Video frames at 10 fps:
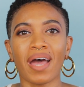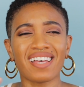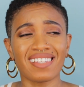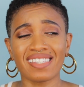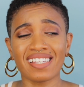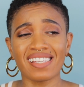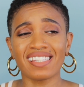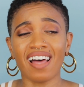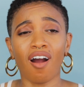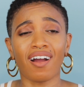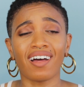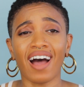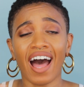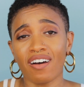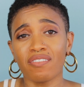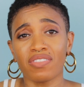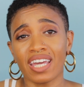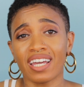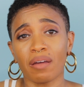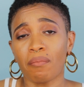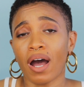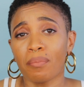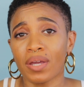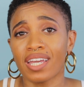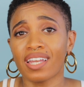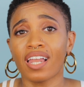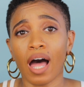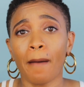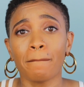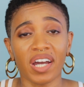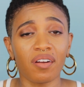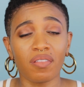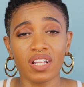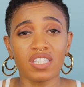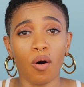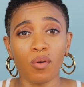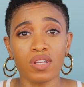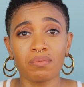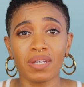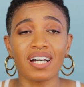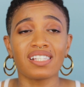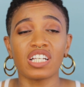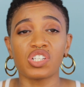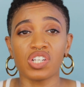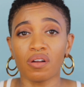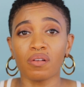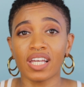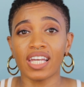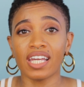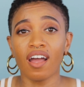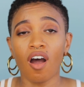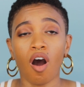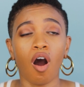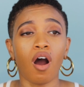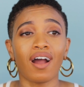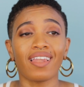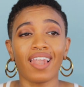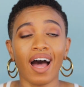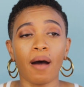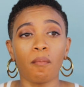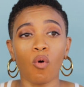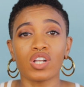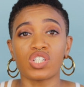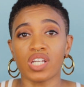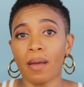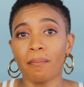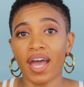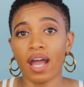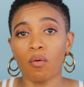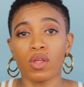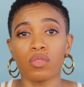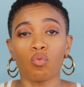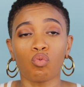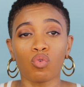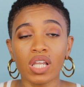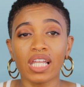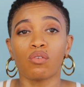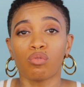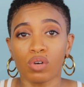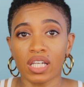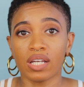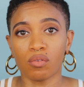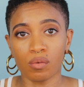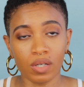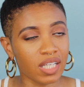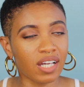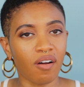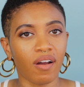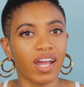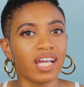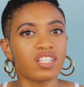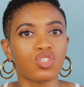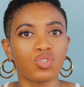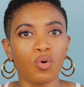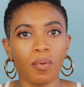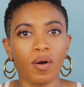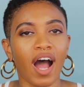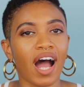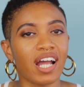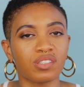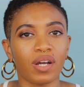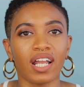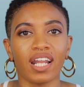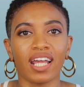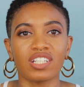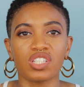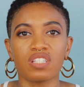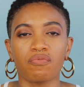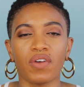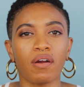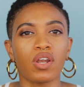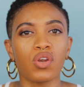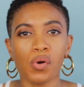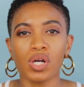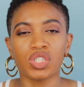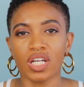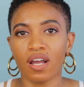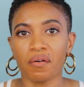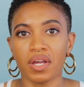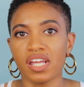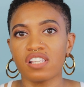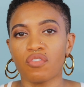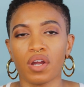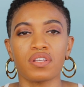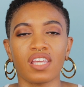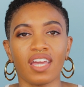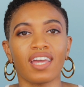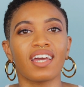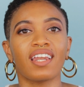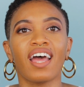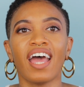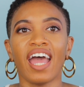Essences are, I think, in my opinion, a lot better than toners because they generally are a lot more jam-packed with really great, super hydrating, and just very nourishing ingredients for your skin.